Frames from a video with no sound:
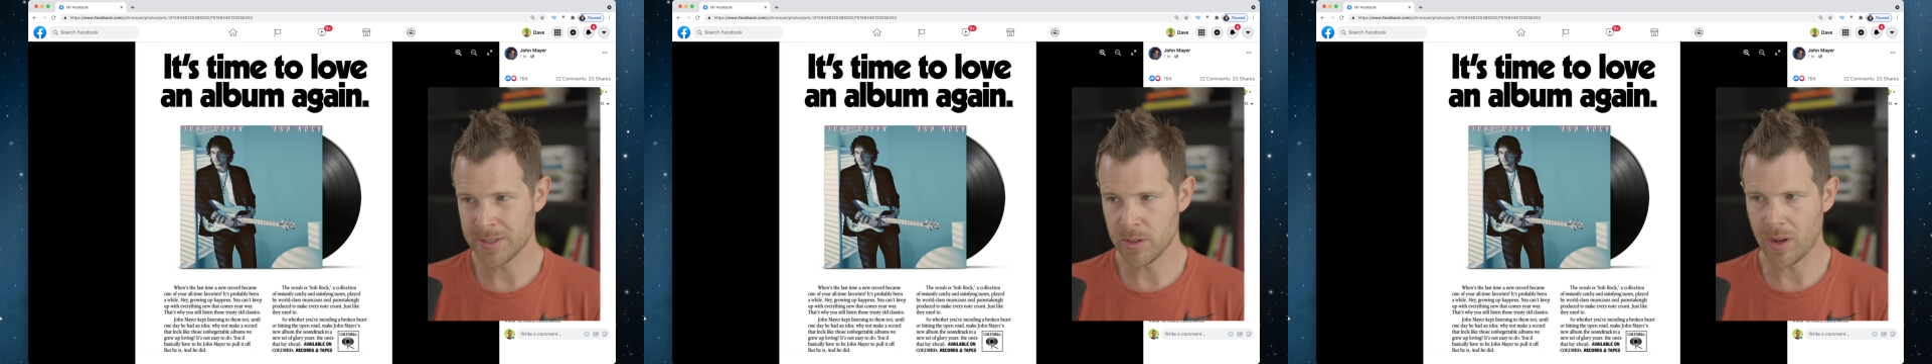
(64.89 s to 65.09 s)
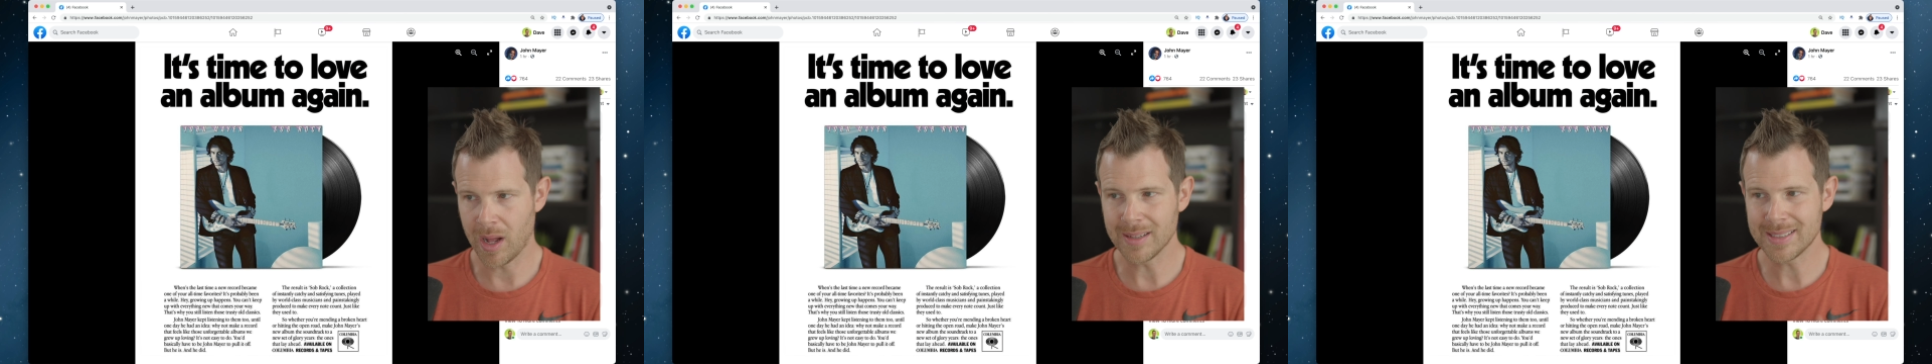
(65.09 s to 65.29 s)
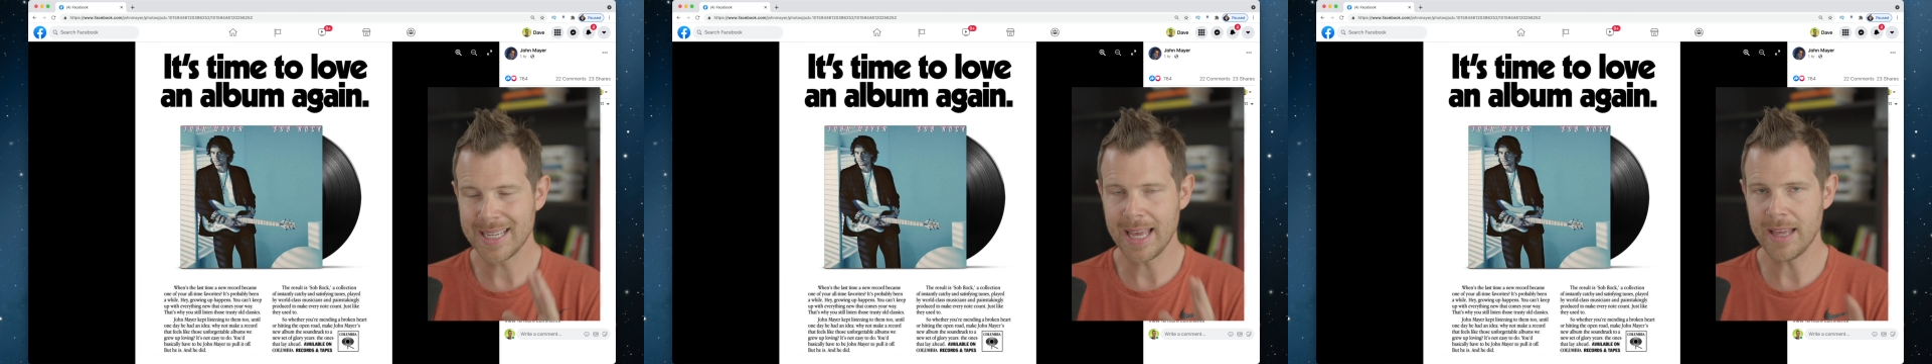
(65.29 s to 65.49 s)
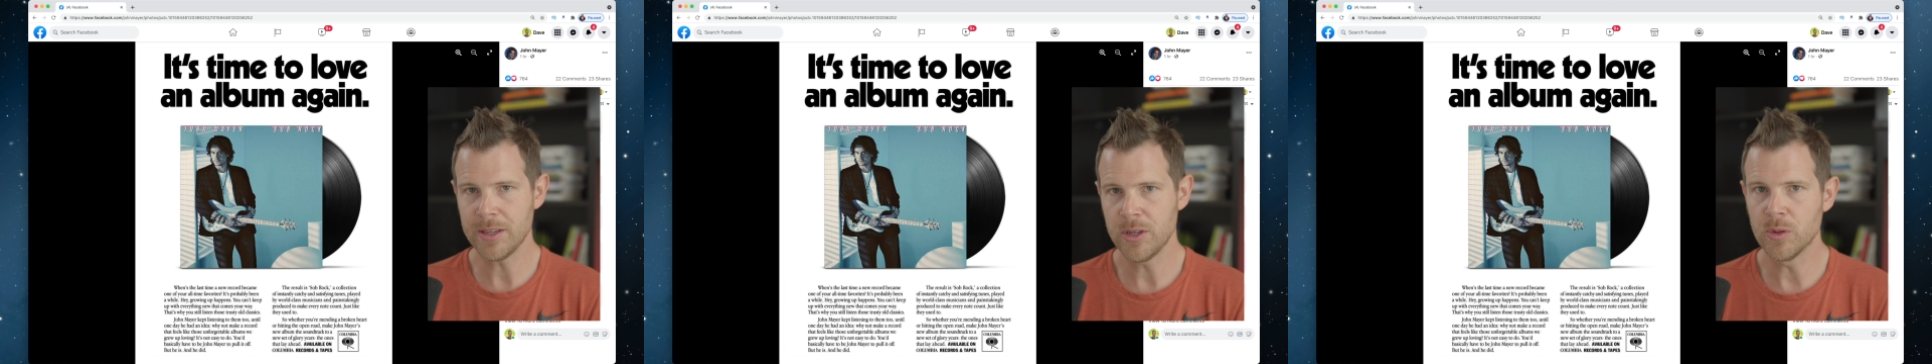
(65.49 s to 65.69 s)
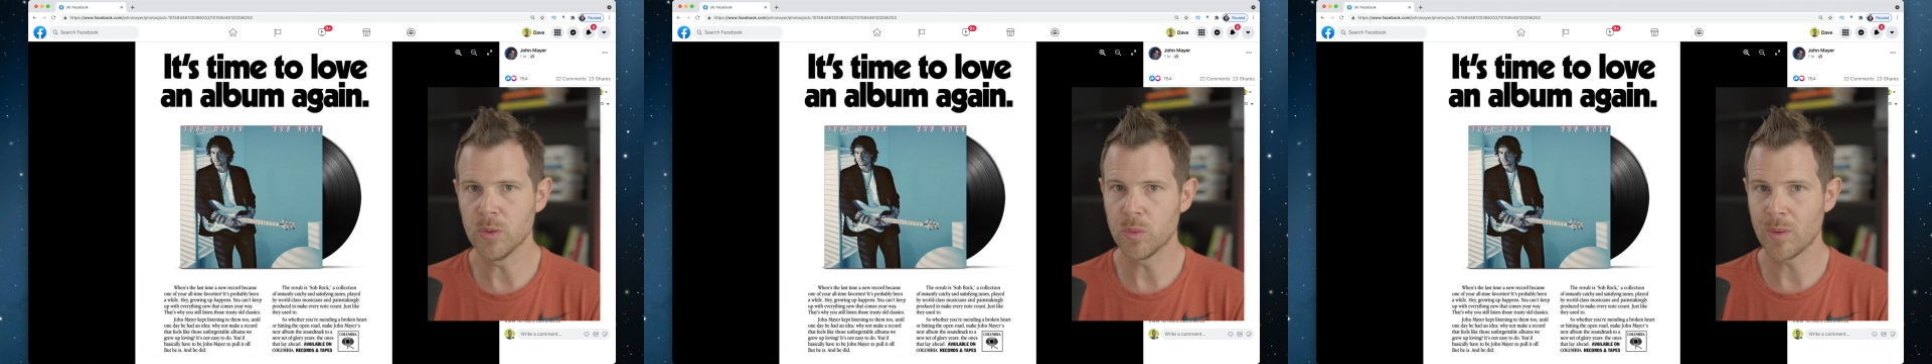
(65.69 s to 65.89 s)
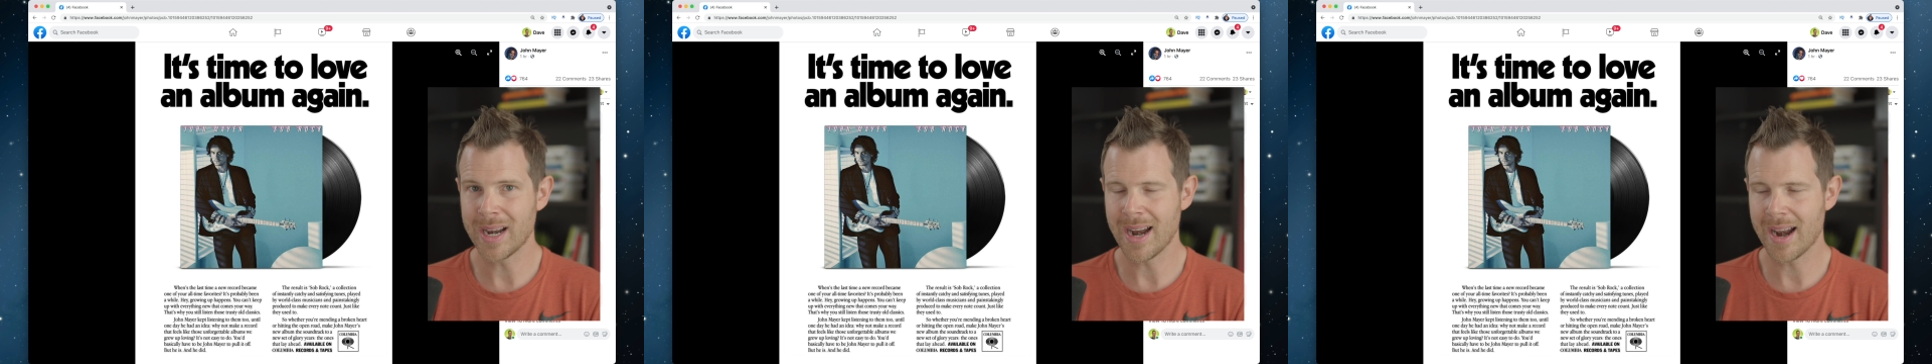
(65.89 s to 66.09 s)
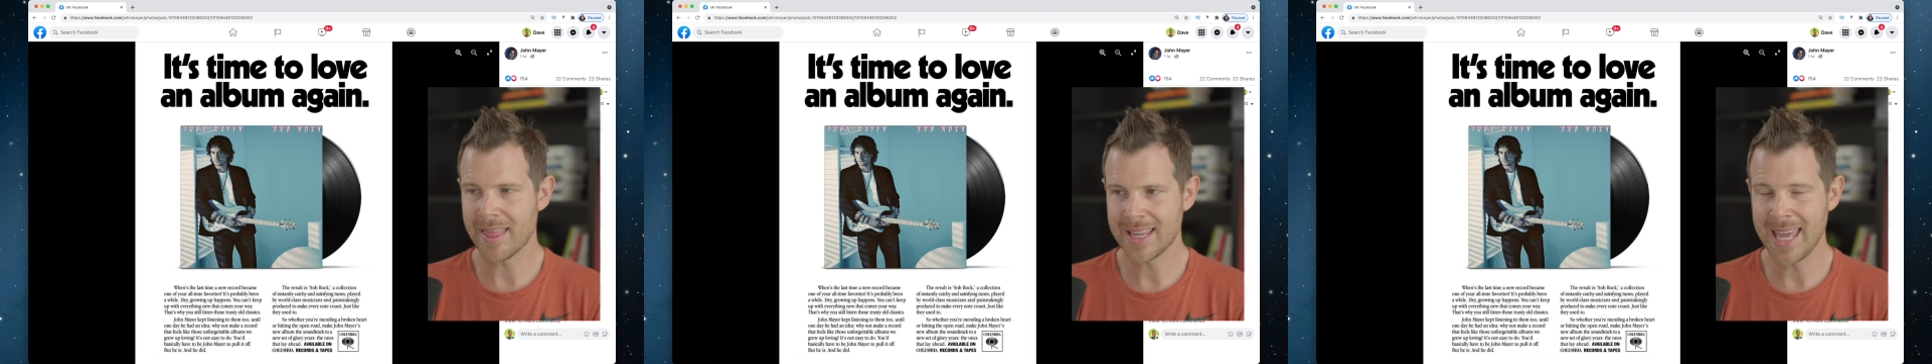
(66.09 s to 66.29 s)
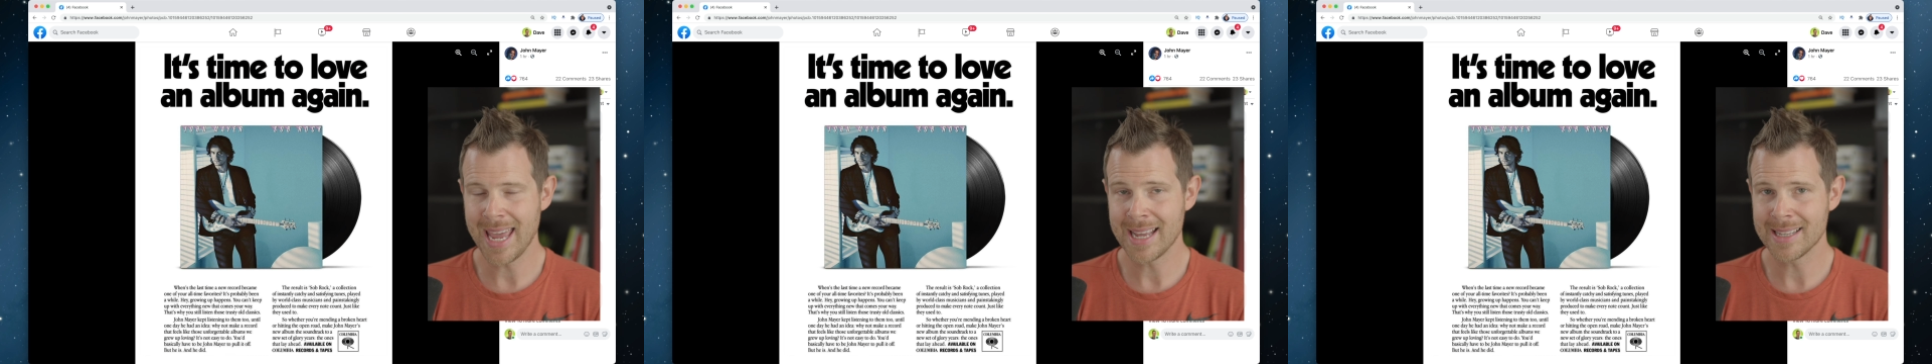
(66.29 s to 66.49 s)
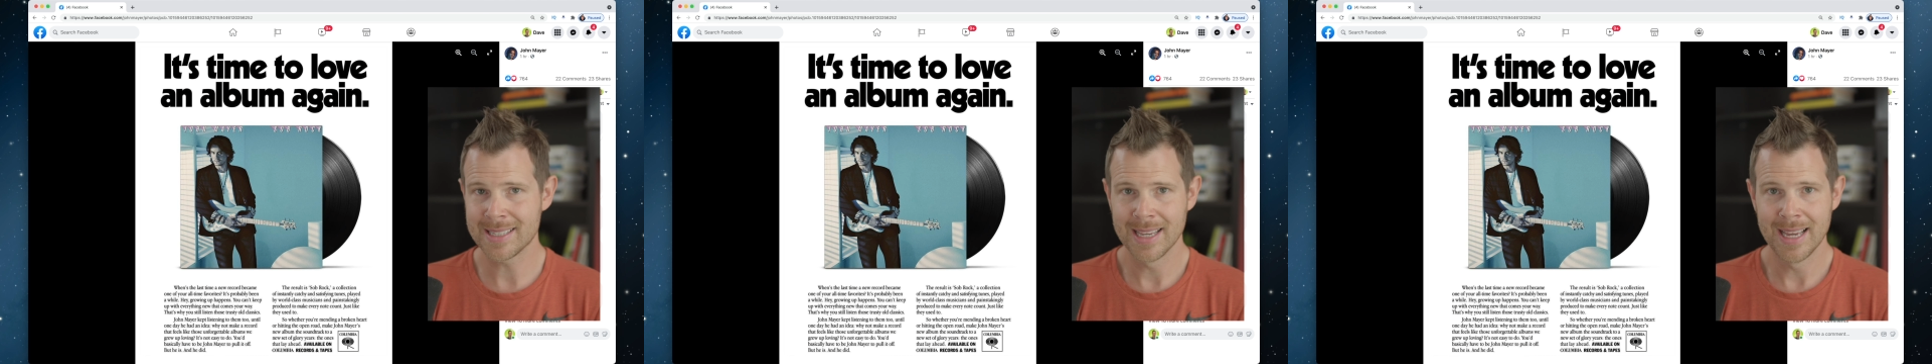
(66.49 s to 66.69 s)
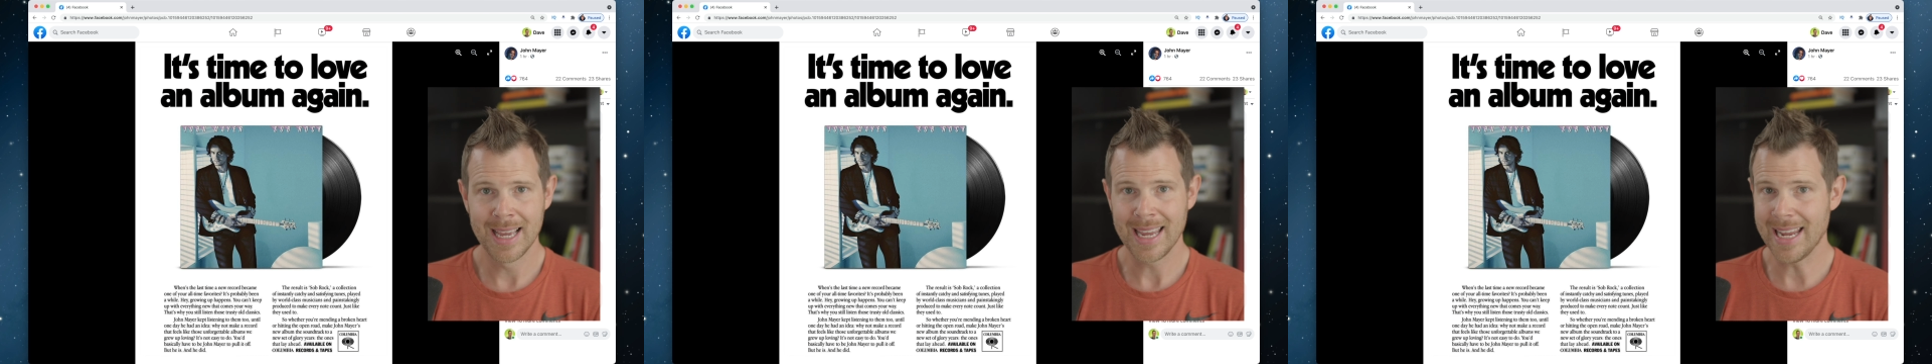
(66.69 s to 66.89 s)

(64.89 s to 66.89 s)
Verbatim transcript: So I'll tell you right out of the gates,